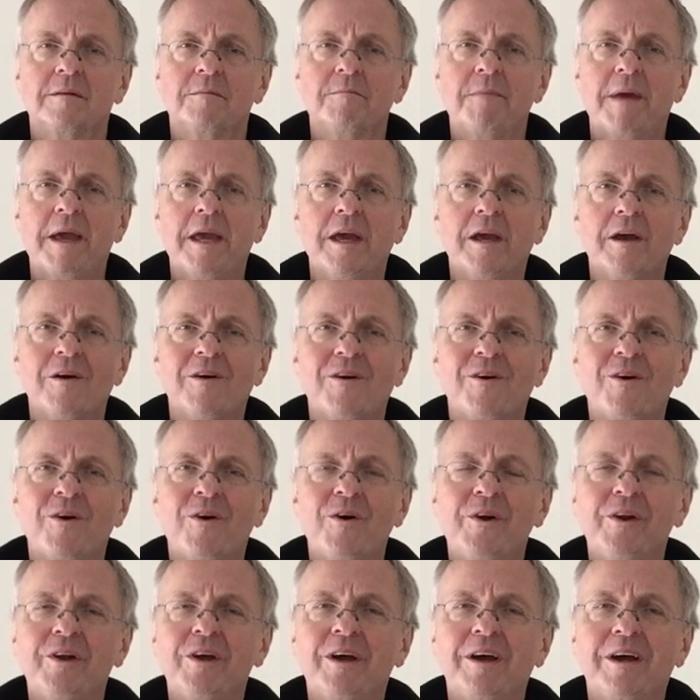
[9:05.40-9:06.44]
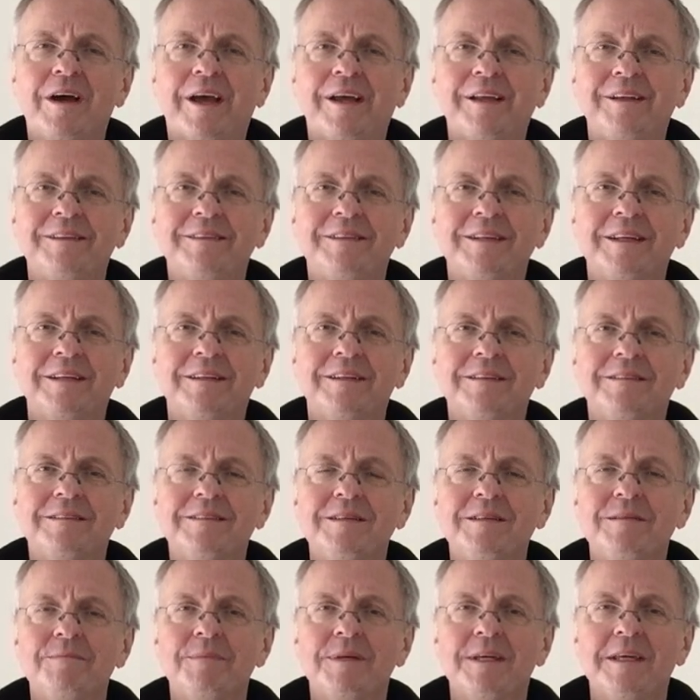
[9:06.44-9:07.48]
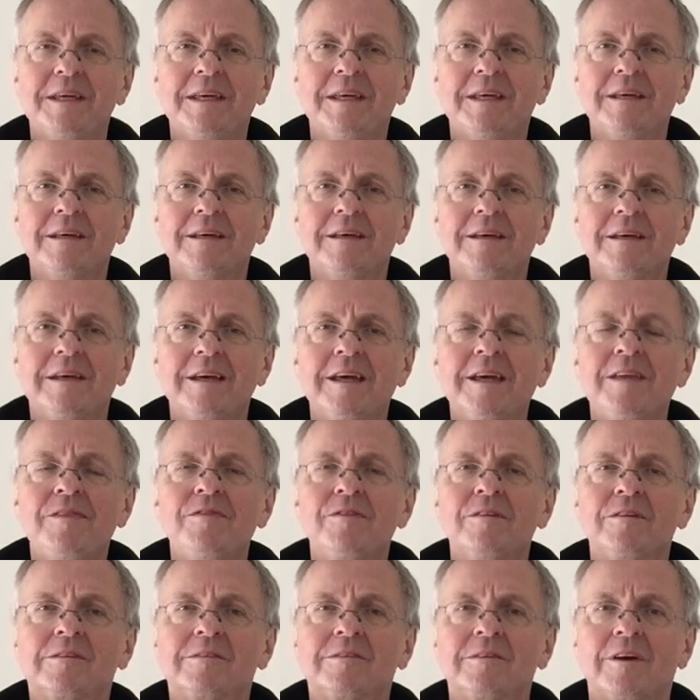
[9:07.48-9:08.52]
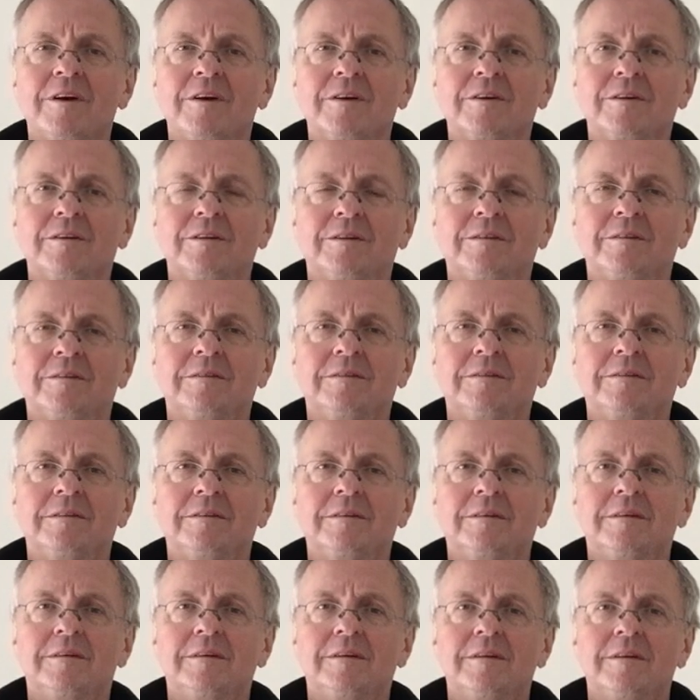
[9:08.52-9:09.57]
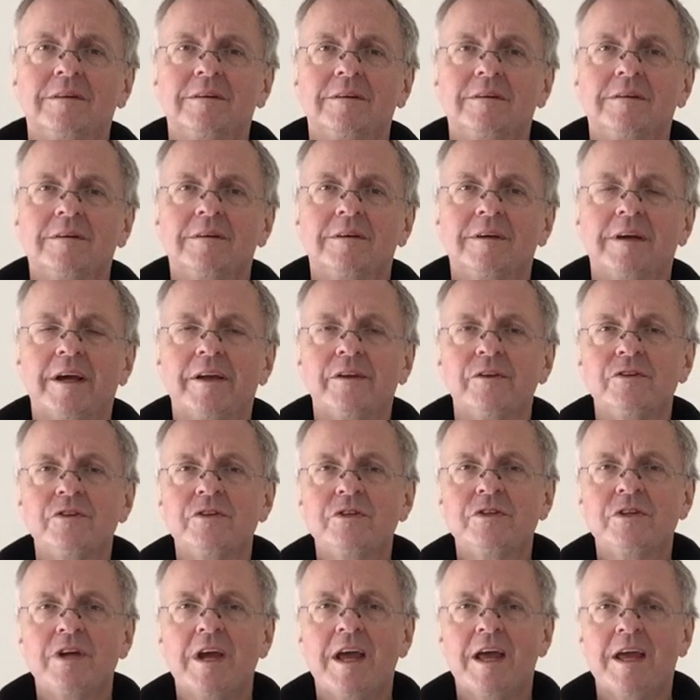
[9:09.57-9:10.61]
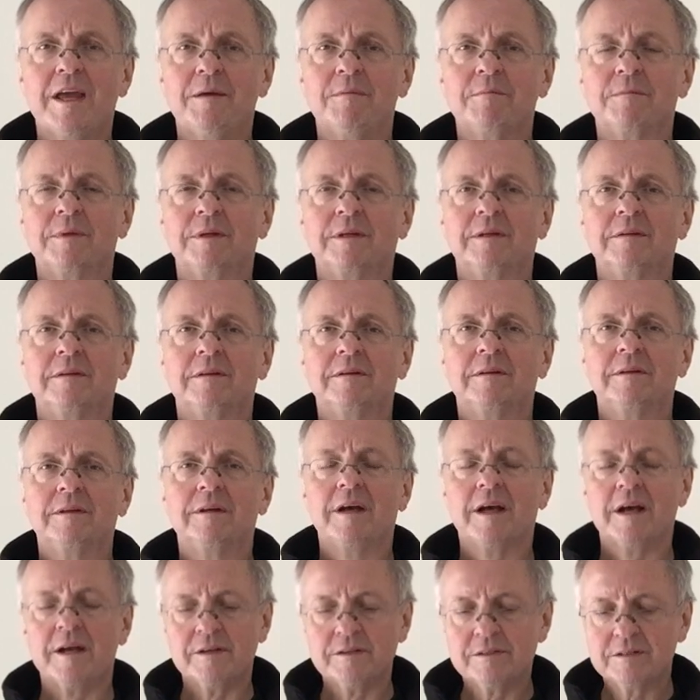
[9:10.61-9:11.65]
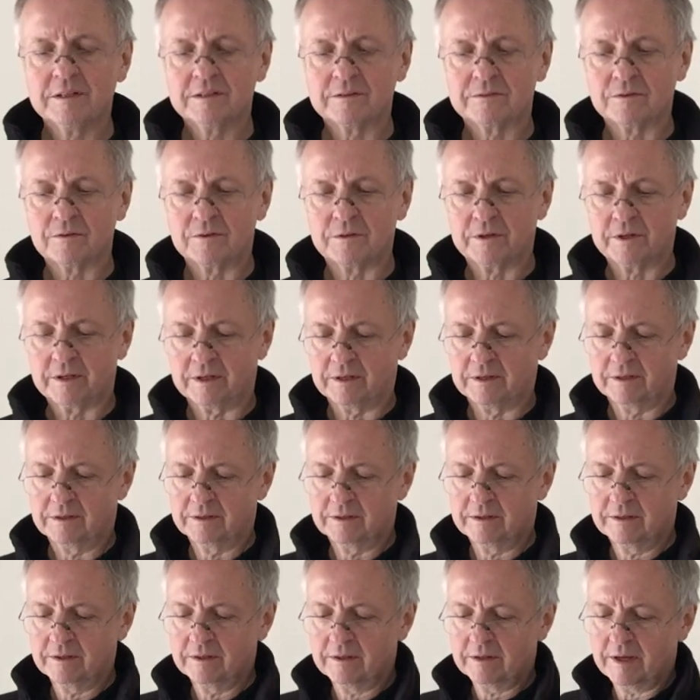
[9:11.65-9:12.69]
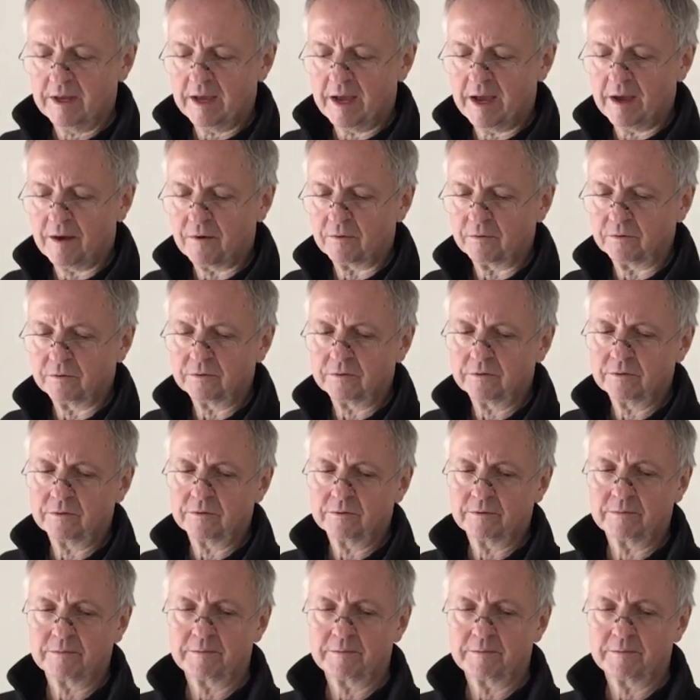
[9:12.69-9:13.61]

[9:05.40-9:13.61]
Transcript: May honor and dignity be in the circle, and shame and dishonor out.